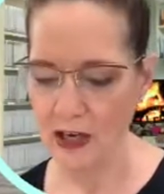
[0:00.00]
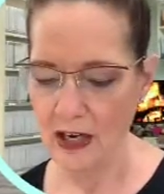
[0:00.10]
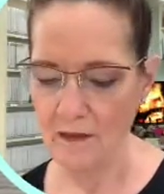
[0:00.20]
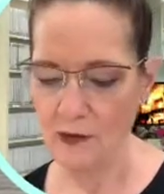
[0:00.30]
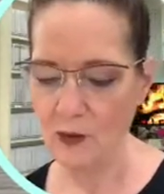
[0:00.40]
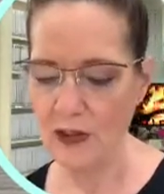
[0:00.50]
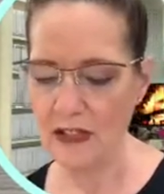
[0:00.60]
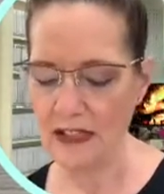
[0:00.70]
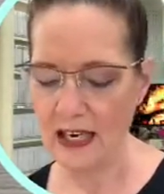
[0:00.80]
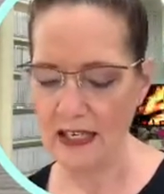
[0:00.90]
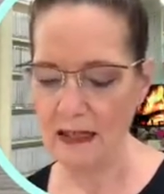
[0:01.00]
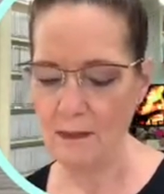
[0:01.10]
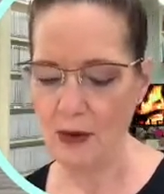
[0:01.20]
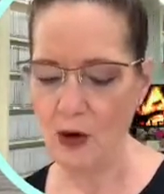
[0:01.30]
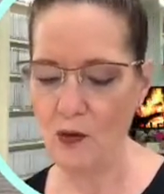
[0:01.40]
If you want a tiny
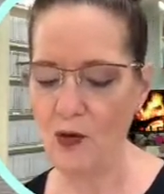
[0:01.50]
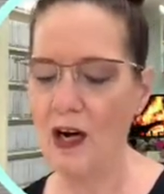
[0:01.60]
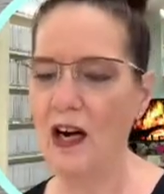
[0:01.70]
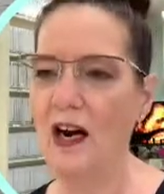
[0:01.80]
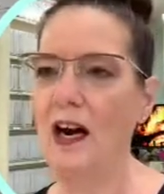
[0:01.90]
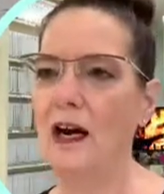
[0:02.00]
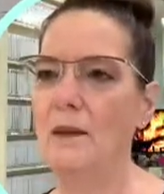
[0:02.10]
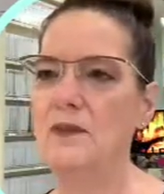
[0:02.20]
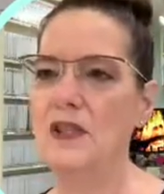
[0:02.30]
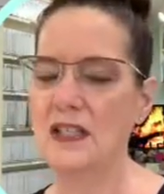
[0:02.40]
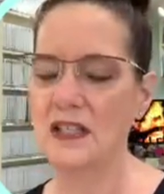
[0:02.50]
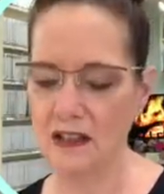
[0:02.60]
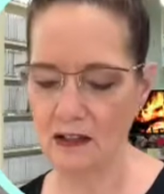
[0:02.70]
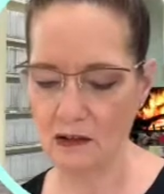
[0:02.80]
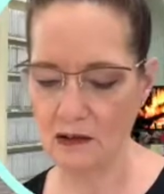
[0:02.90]
bow, just a
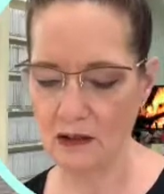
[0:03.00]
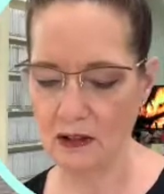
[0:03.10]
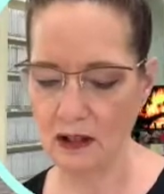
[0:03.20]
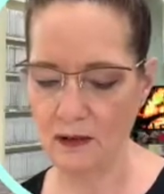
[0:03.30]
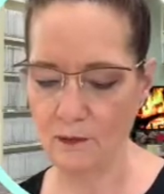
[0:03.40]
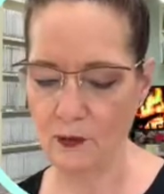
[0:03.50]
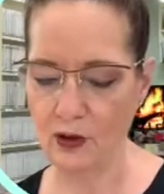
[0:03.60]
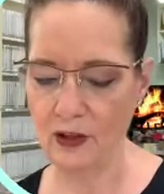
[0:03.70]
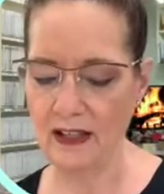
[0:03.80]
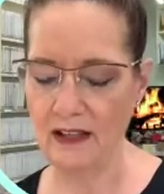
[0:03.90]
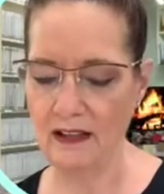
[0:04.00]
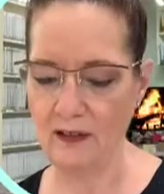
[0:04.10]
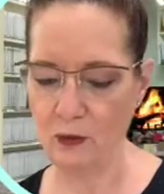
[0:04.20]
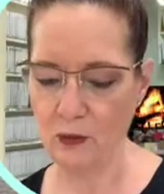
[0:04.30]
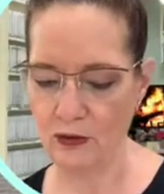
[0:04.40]
little fork like
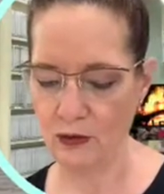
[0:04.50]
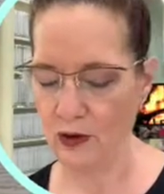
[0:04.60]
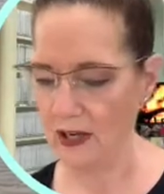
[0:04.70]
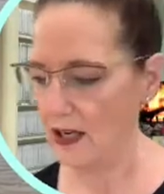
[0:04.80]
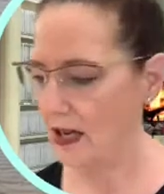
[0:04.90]
this works great.